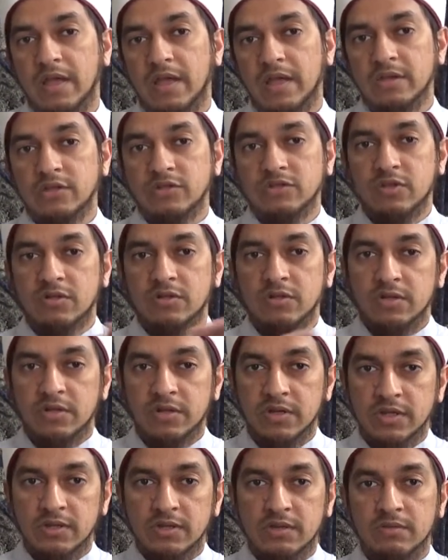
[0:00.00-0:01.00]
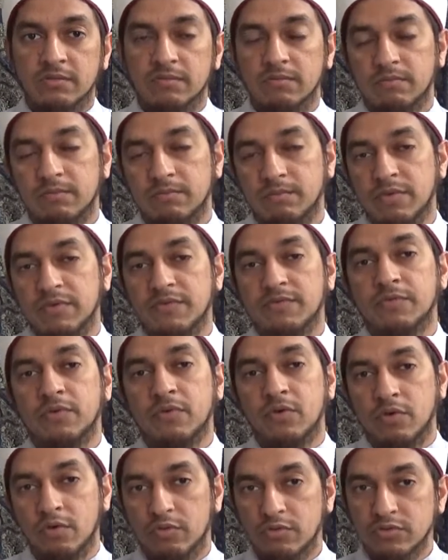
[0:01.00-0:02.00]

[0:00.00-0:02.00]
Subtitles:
inshallah in before,